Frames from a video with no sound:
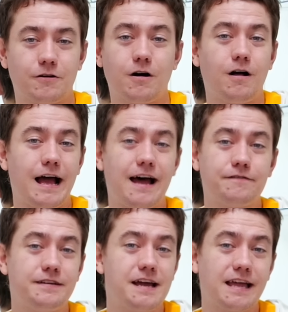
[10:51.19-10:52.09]
They're all
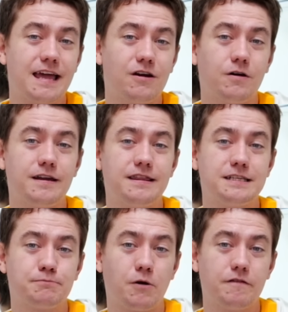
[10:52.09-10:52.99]
half a decade old at
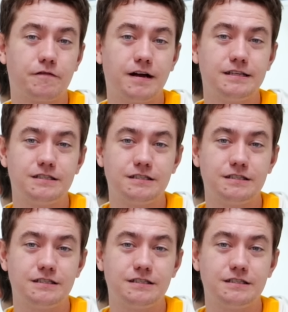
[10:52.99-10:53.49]
this point, friends.